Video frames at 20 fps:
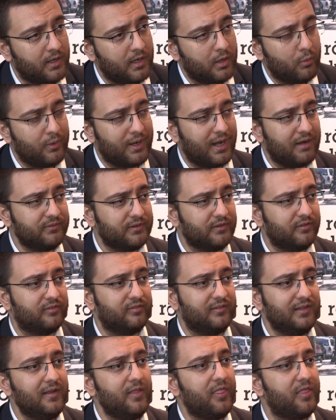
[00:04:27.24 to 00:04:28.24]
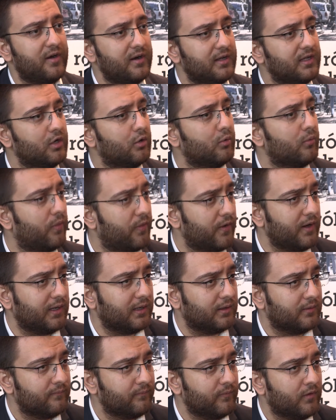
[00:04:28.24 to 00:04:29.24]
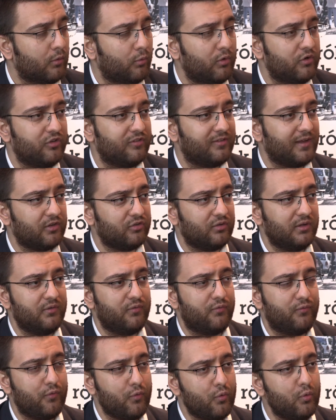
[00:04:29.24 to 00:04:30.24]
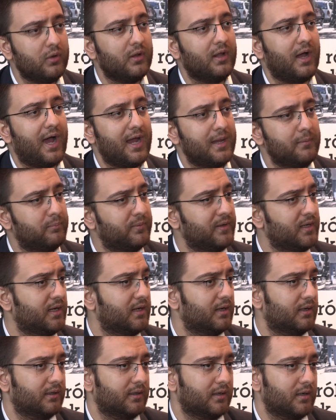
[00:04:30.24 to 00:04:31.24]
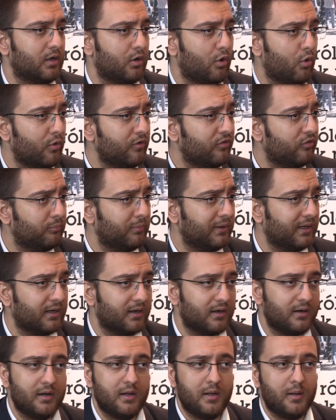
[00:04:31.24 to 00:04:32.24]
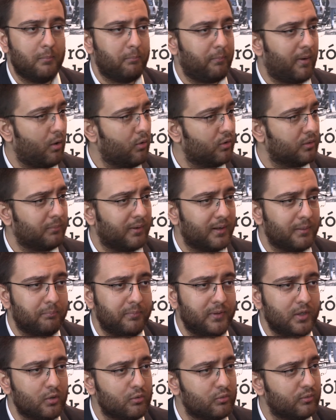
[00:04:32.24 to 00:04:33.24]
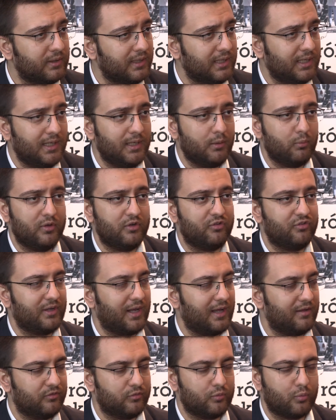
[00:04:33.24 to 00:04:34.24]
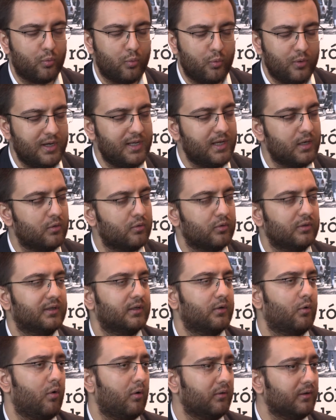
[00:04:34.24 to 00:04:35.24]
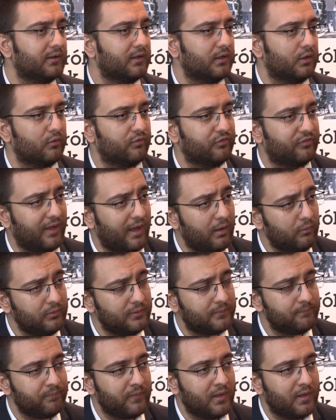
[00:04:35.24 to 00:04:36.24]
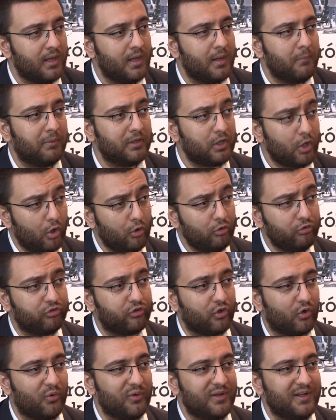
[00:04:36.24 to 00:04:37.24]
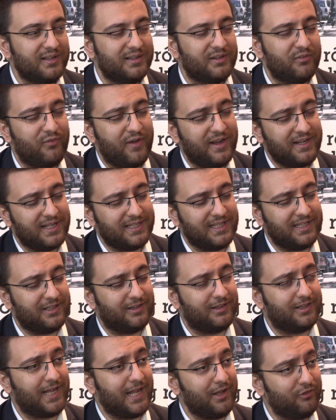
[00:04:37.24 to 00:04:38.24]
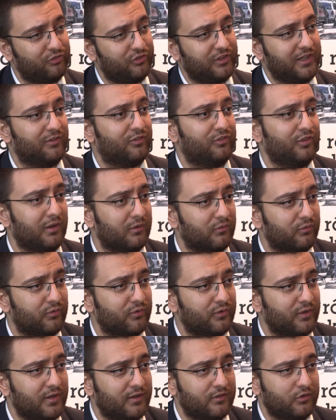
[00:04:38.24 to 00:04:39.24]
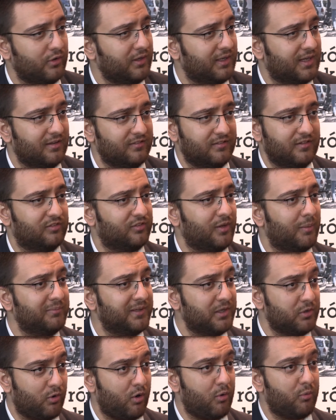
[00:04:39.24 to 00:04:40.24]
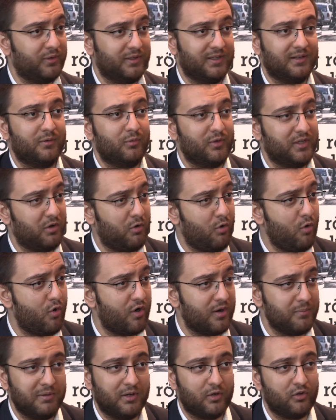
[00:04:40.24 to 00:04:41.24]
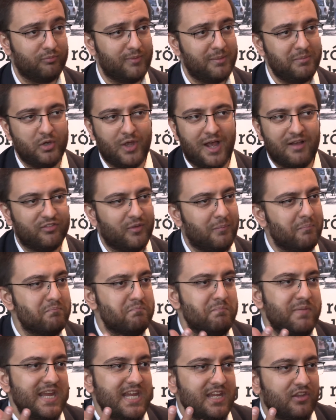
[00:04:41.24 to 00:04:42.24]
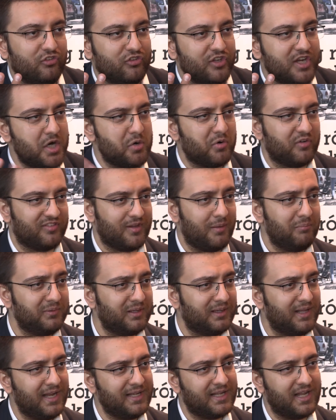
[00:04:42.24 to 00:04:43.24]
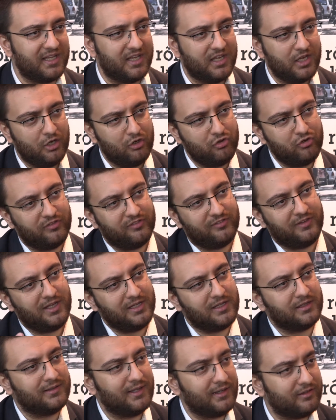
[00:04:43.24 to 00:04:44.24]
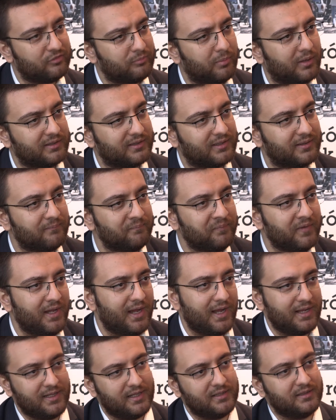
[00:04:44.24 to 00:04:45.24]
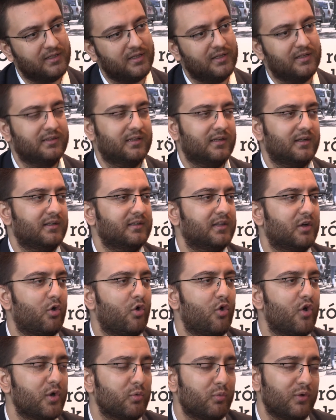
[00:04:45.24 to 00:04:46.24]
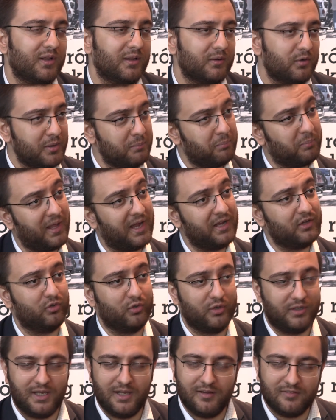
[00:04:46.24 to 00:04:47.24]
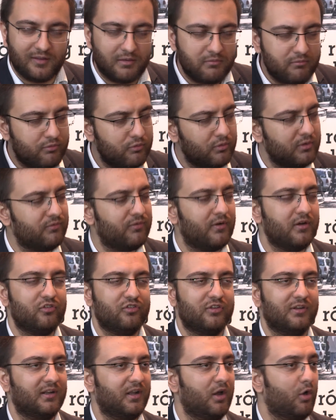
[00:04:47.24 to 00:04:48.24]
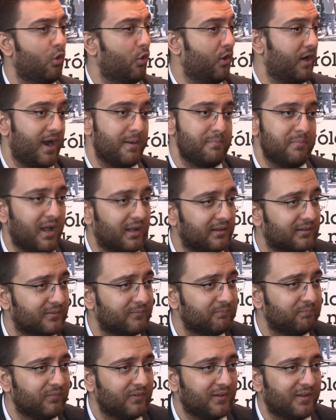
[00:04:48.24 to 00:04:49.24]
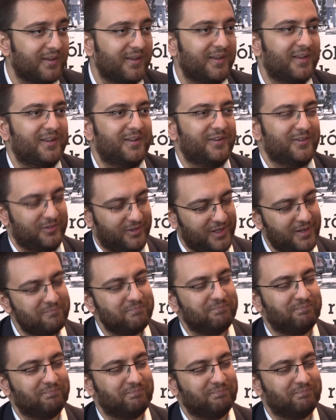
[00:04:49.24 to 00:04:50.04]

We have the C3003, which is actually full IP horn speaker powered by PoE, which has really good quality of sound, but also the fact that it tests itself. So in case there's something wrong with the horn, because maybe you have some bees there or something like that, you just hit the test button, and then the horn will reply to you, yes, I'm fully functional, or I'm not. Yeah.